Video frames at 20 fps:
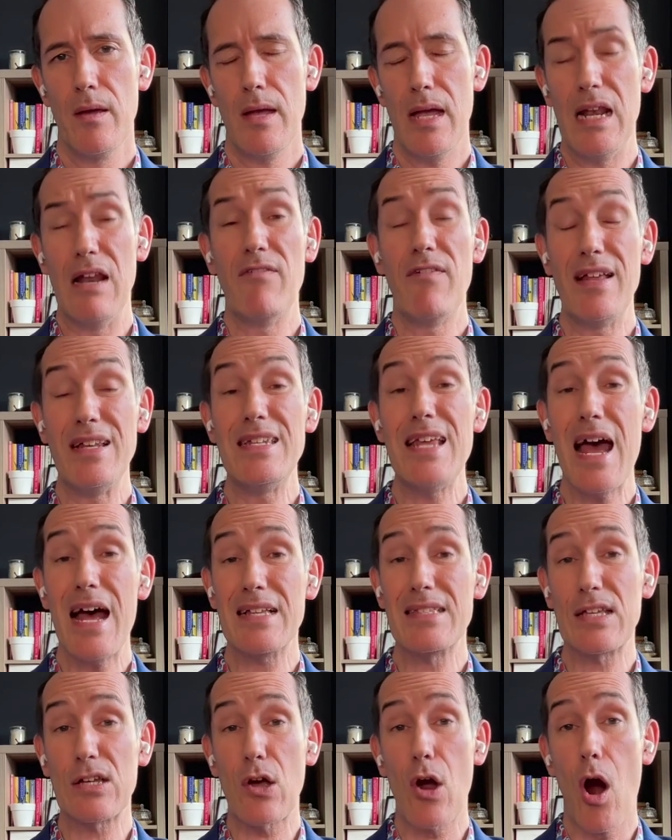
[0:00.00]
In a
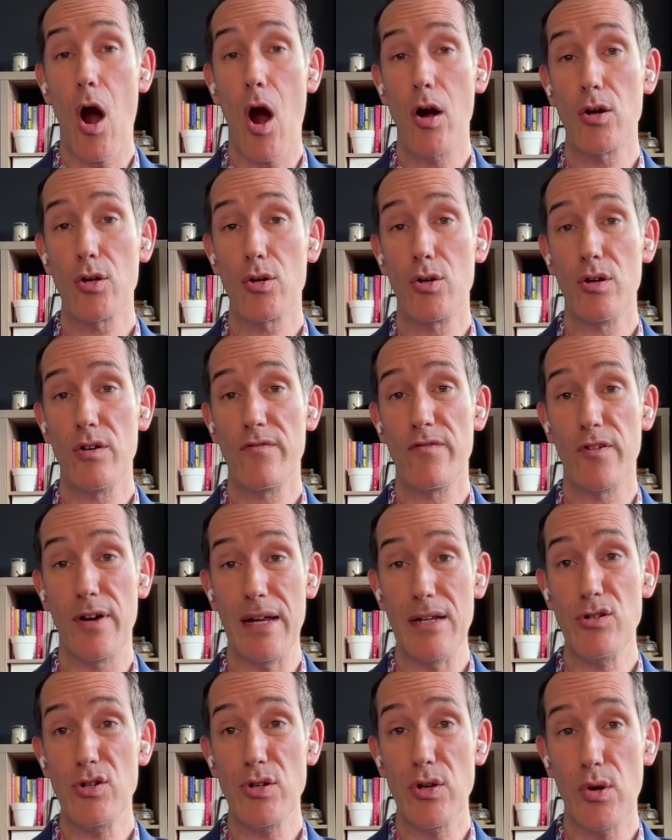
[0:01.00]
fantastic article for
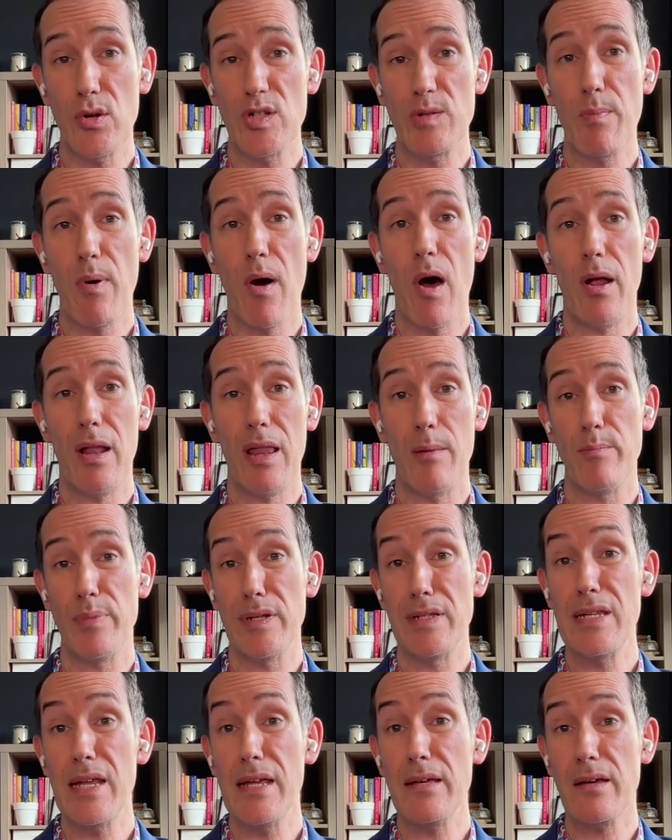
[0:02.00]
Intranos, Paul and
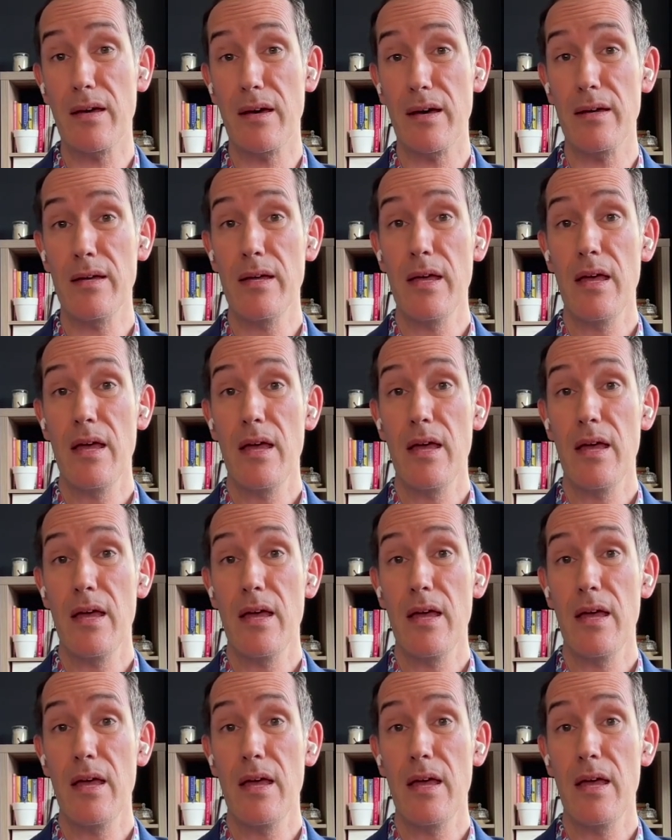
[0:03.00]
Patinka